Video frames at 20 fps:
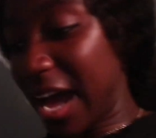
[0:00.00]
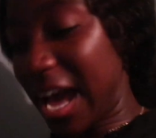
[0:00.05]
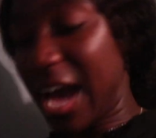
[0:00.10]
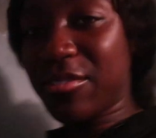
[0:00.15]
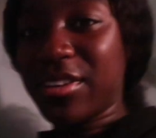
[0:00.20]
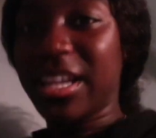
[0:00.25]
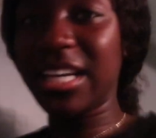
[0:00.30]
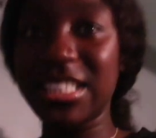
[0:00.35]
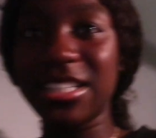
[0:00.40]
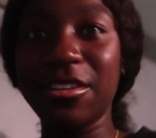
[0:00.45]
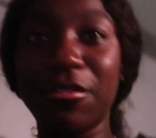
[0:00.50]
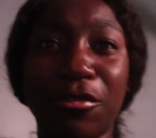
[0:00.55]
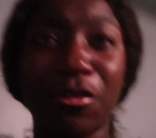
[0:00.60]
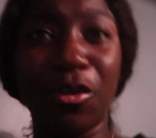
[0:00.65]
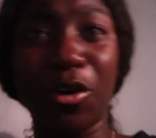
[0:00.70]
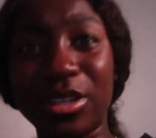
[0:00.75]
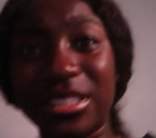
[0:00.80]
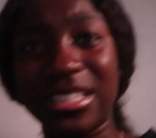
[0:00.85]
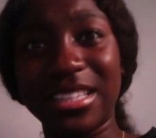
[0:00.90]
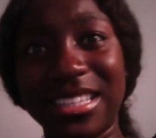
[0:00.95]
haven't actually
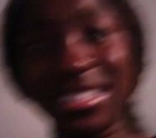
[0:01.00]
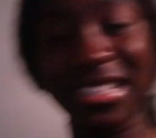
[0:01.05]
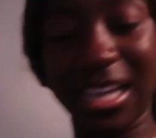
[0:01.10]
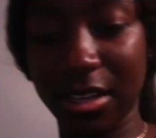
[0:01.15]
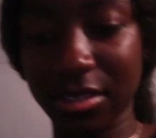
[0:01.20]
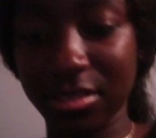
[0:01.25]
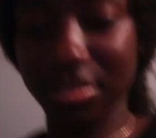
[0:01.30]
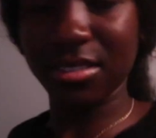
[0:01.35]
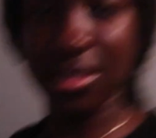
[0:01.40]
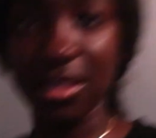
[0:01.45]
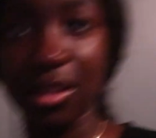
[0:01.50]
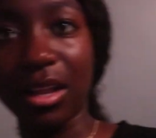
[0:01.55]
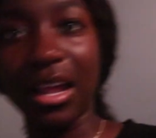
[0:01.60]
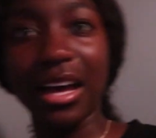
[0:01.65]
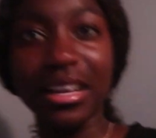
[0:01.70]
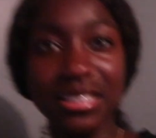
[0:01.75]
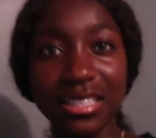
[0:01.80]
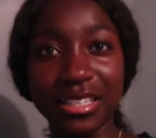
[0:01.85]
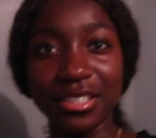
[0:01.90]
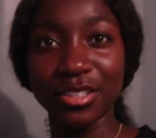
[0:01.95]
vlogged in this house. The
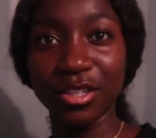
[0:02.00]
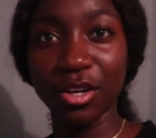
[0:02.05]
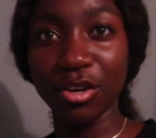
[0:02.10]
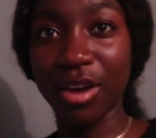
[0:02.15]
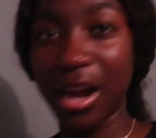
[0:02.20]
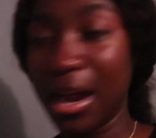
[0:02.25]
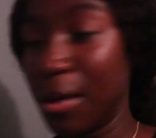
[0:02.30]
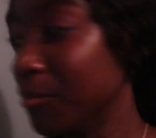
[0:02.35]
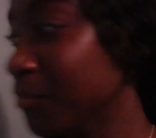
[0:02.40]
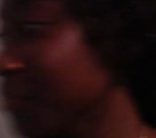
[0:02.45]
lighting is so crap.